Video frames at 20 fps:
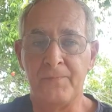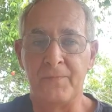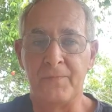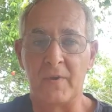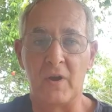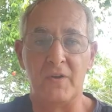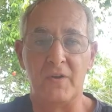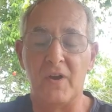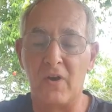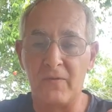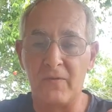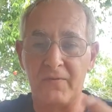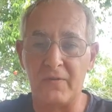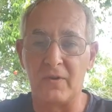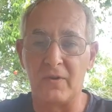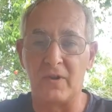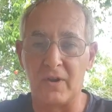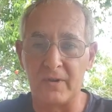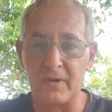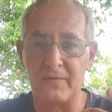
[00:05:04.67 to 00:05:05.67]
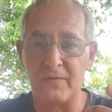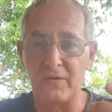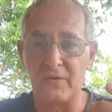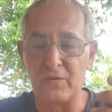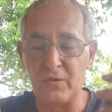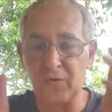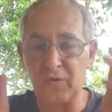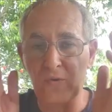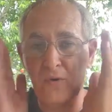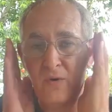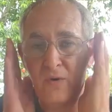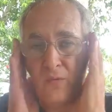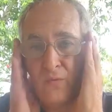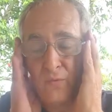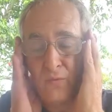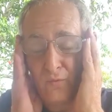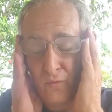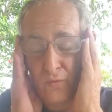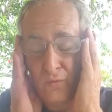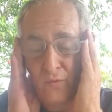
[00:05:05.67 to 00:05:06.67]
And I know for a lot of you
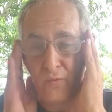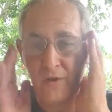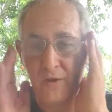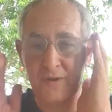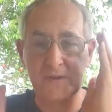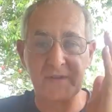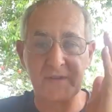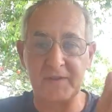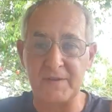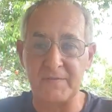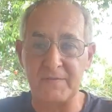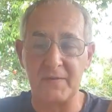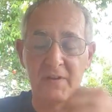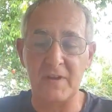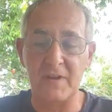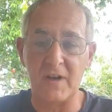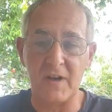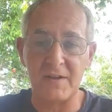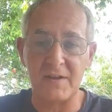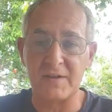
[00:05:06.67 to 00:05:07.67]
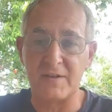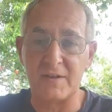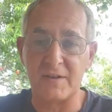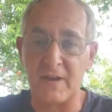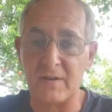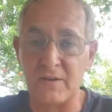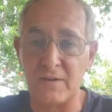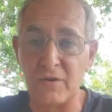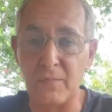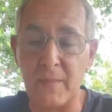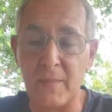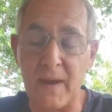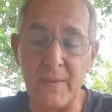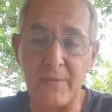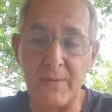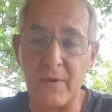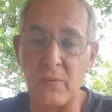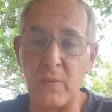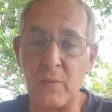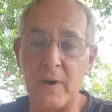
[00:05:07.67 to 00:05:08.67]
who watch these videos that you may
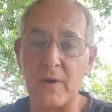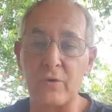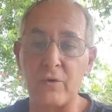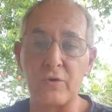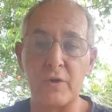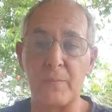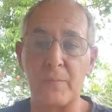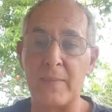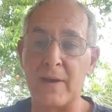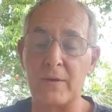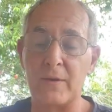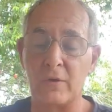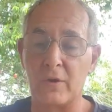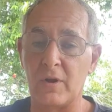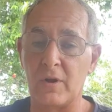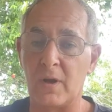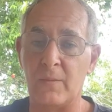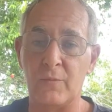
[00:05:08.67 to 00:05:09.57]
be aware or you may not,